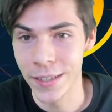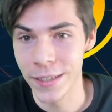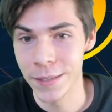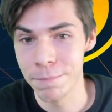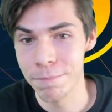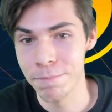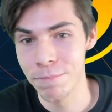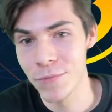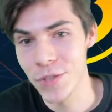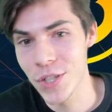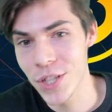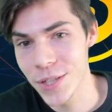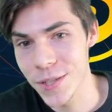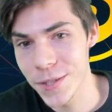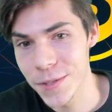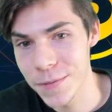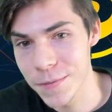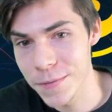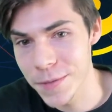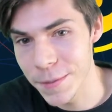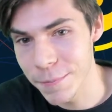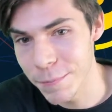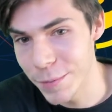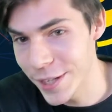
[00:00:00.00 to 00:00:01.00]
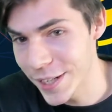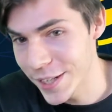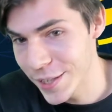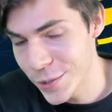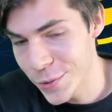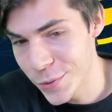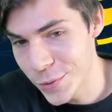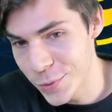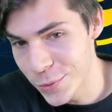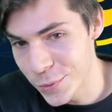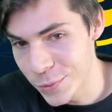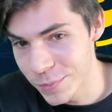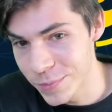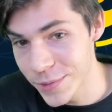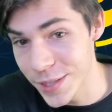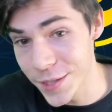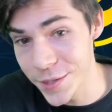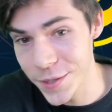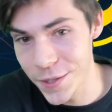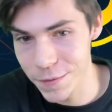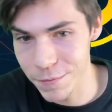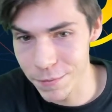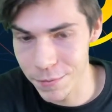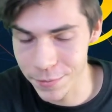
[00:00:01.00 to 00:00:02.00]
just somebody who does
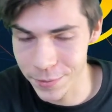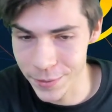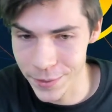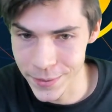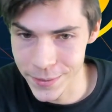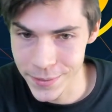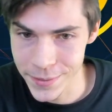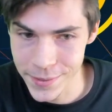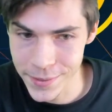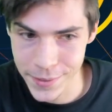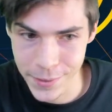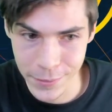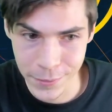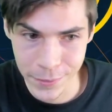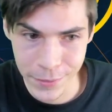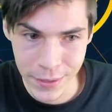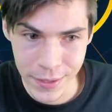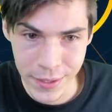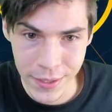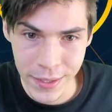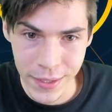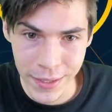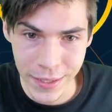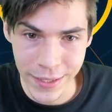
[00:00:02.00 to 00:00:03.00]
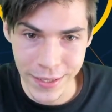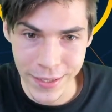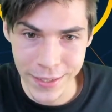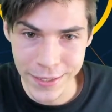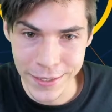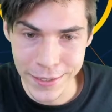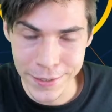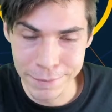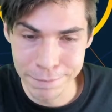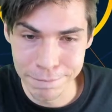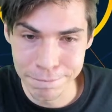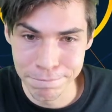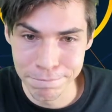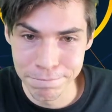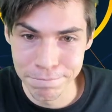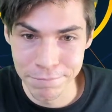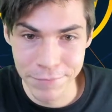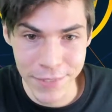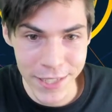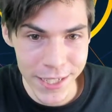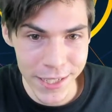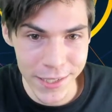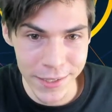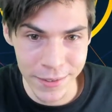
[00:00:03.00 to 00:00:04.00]
this for fun, so
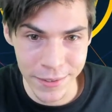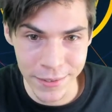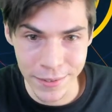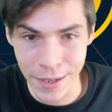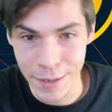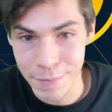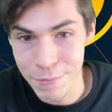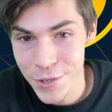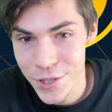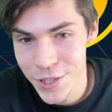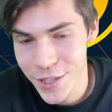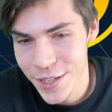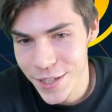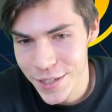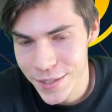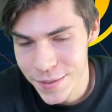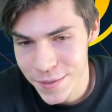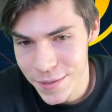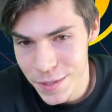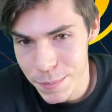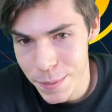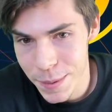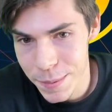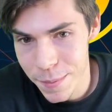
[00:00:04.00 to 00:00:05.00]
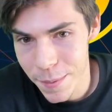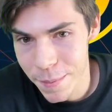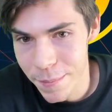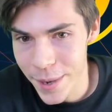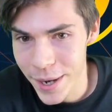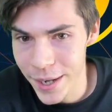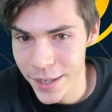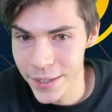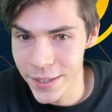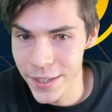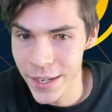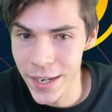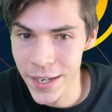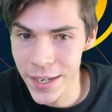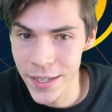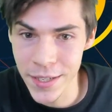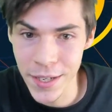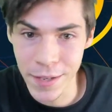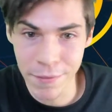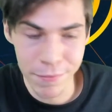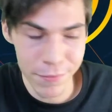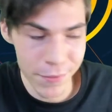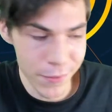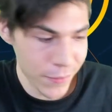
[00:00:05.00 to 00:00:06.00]
yeah, I'm just gonna speak my mind, and
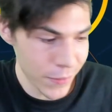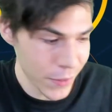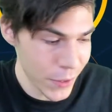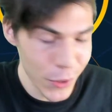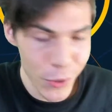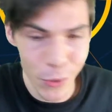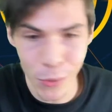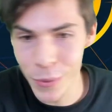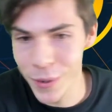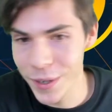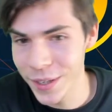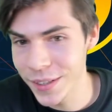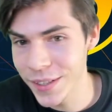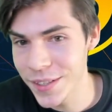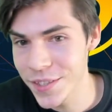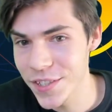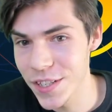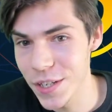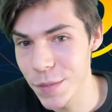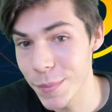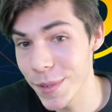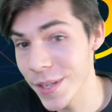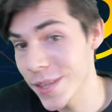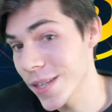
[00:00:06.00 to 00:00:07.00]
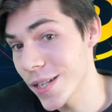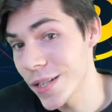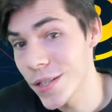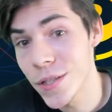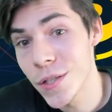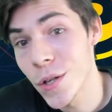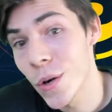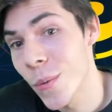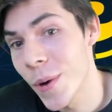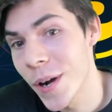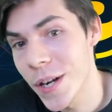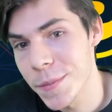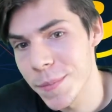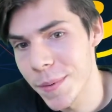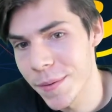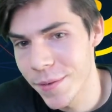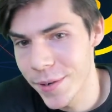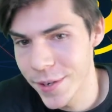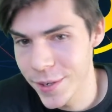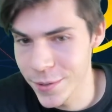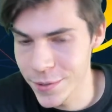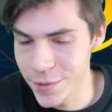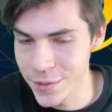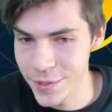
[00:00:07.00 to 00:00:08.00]
if you don't want to listen to me, then don't watch my
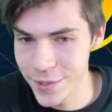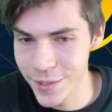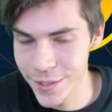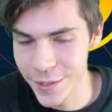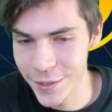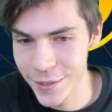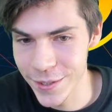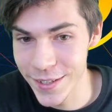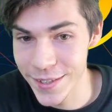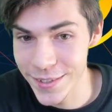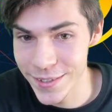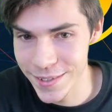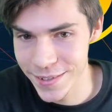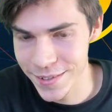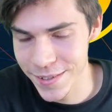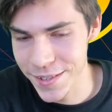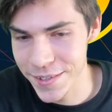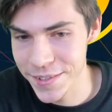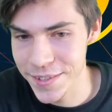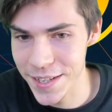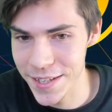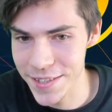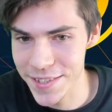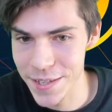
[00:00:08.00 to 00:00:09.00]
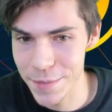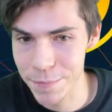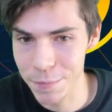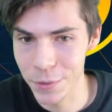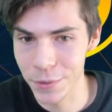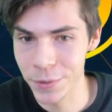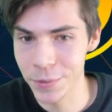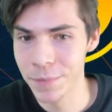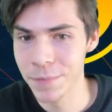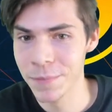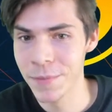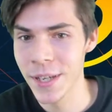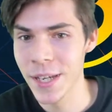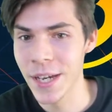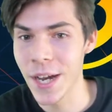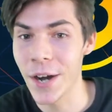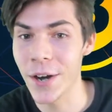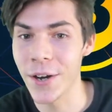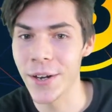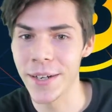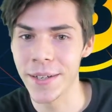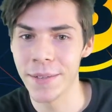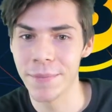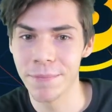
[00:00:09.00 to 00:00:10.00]
videos. It's that simple. All
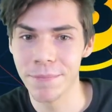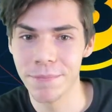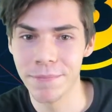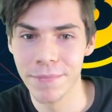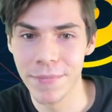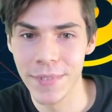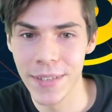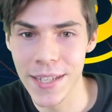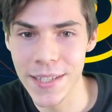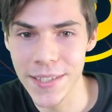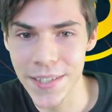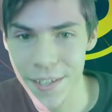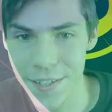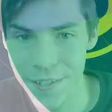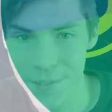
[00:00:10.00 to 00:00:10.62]
right, let's get into